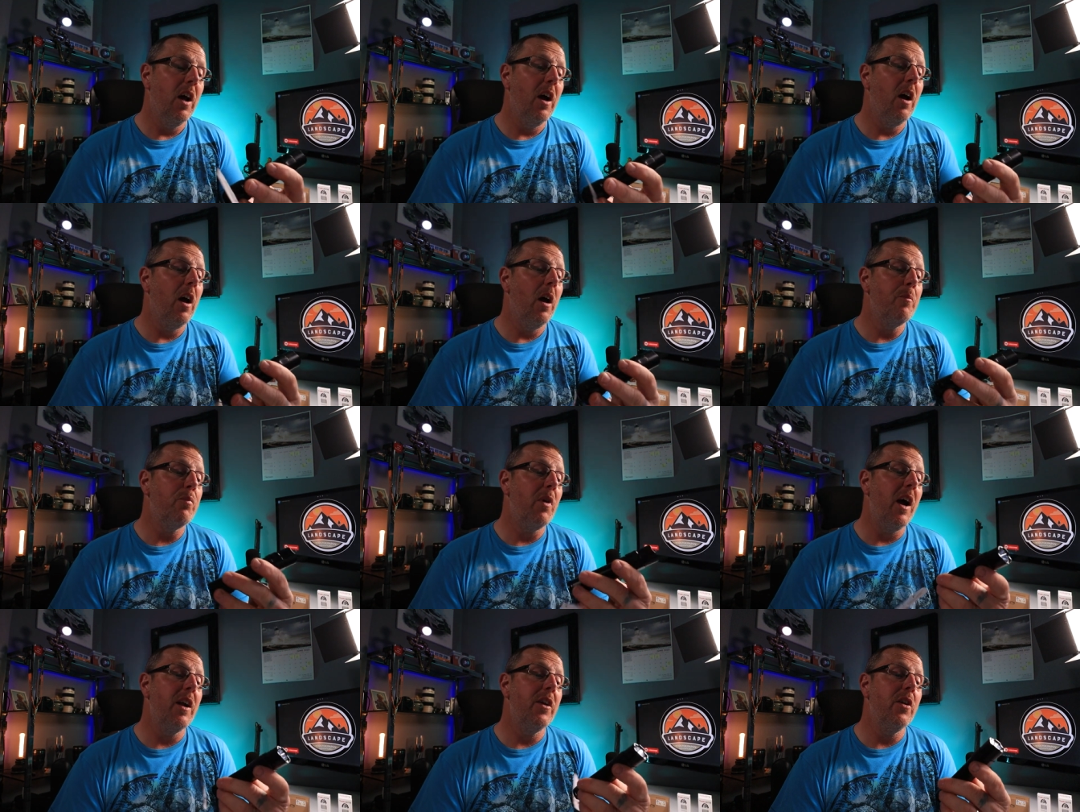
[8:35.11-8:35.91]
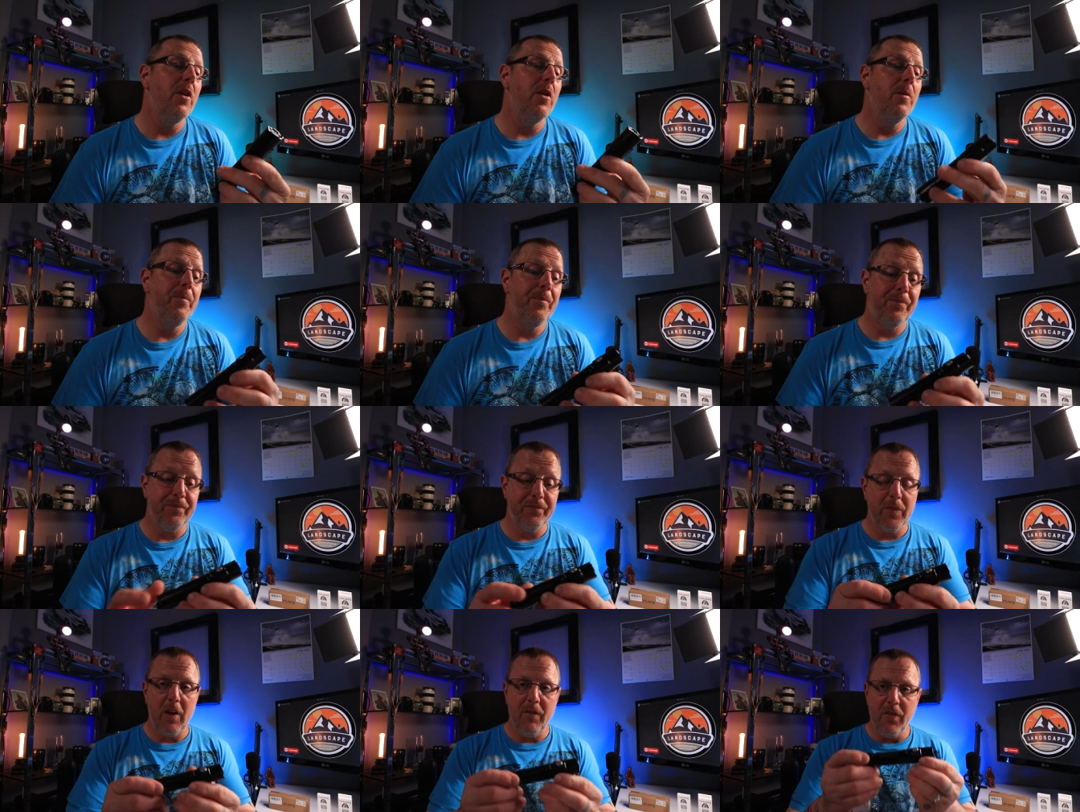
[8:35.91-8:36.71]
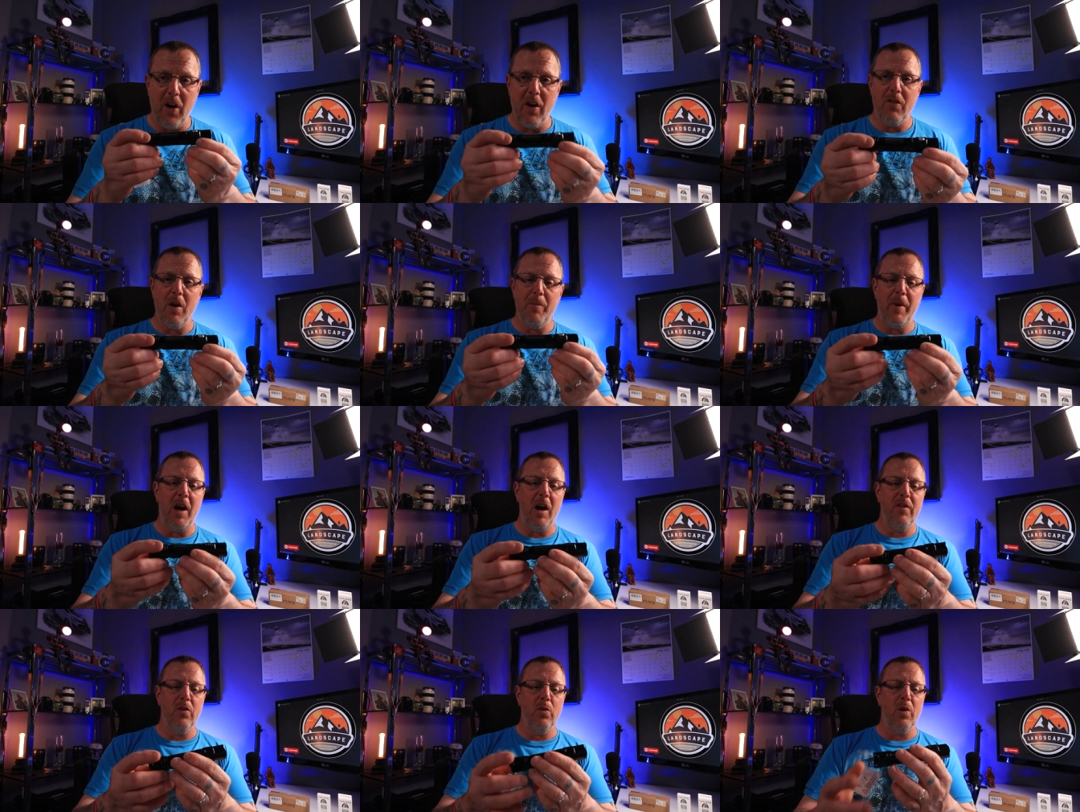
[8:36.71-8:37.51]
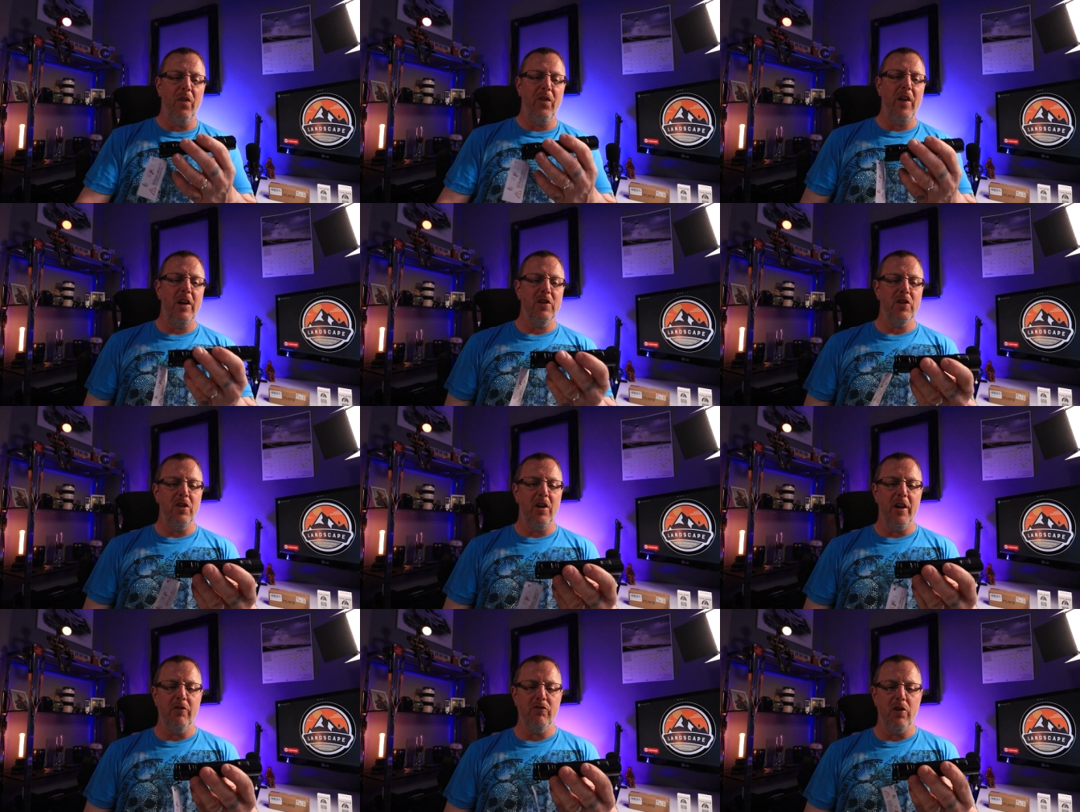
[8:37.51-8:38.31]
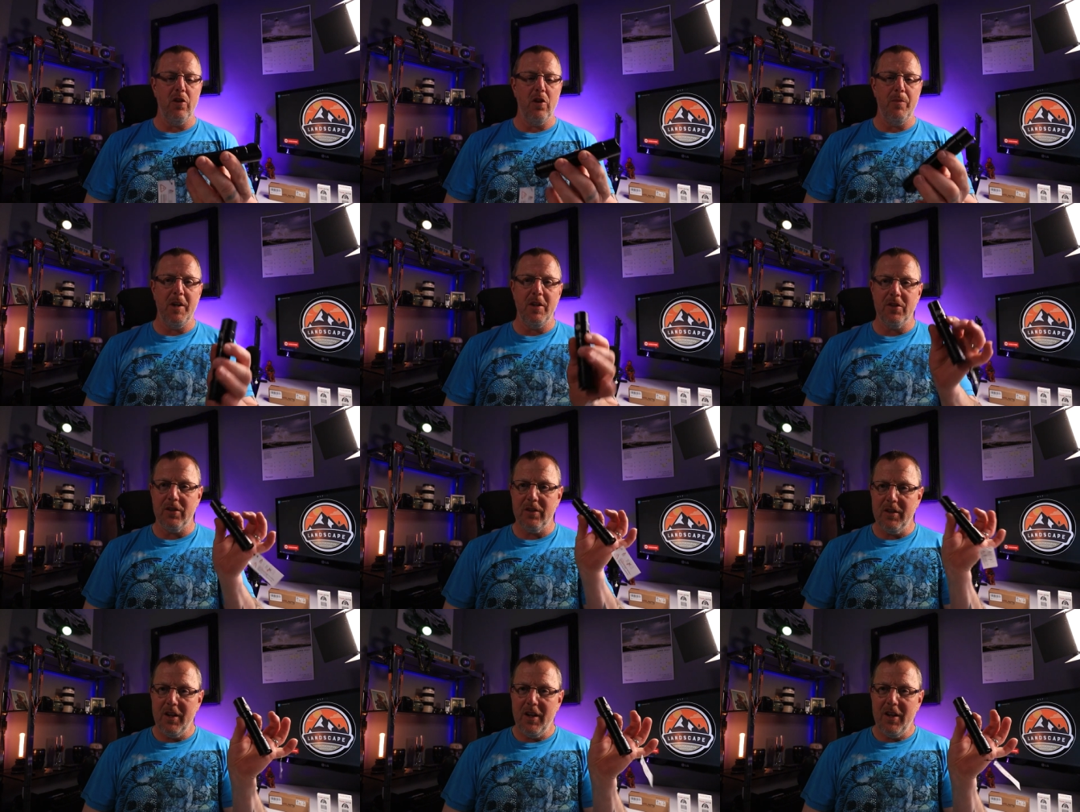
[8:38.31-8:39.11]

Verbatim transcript: Uh, brand new, very, very powerful, one thousand nine hundred lumens.